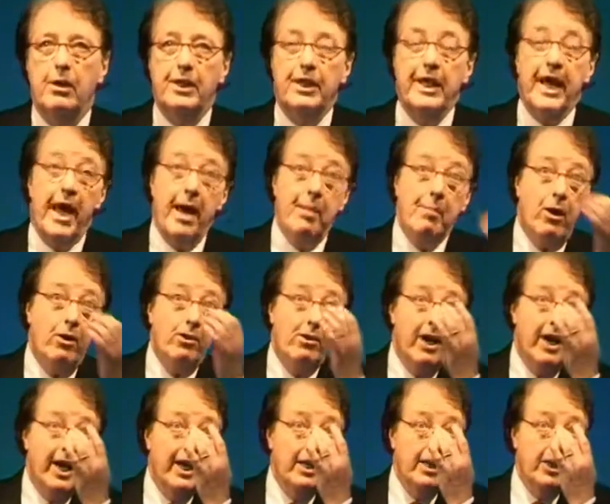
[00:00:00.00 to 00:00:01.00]
the
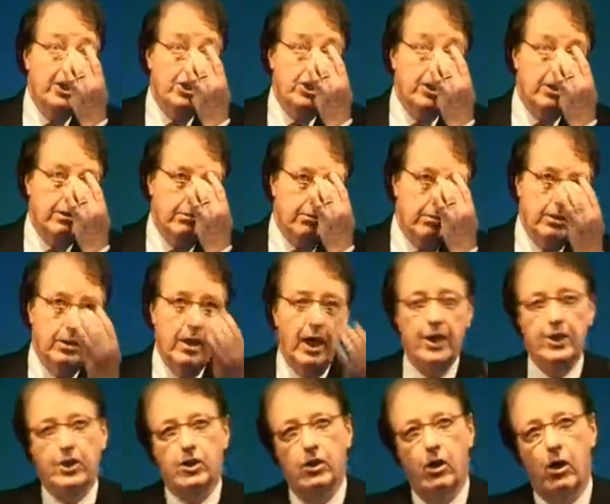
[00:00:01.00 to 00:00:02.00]
MRI lesion
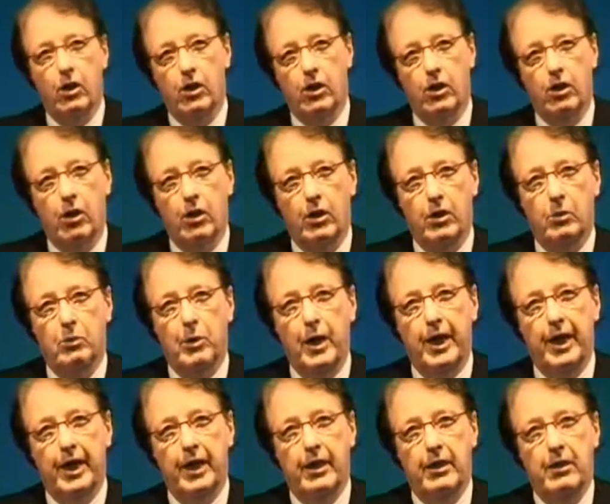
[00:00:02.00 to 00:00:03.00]
has not gone
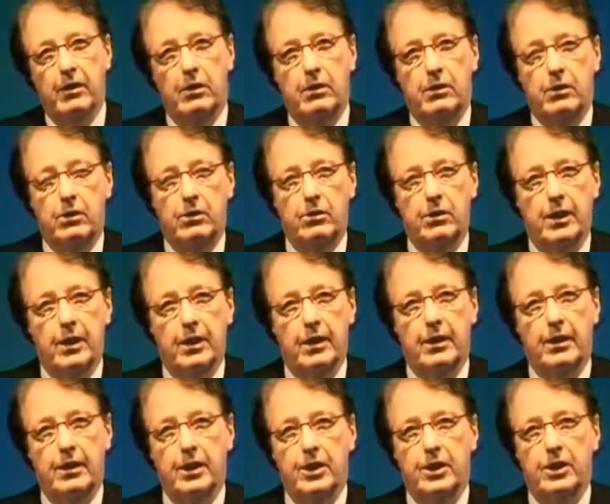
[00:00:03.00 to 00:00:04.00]
away
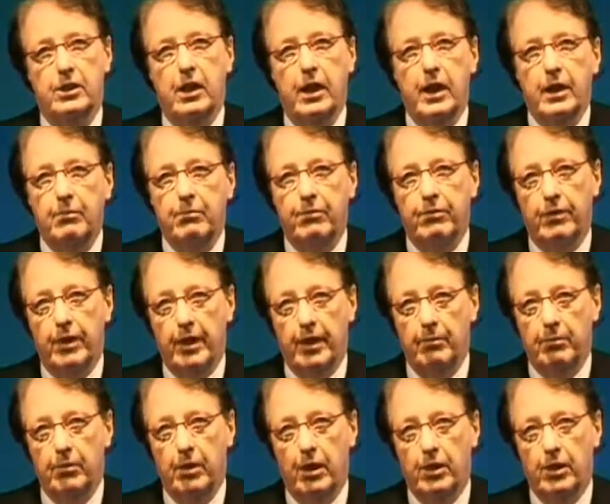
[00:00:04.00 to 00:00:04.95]
during this time frame.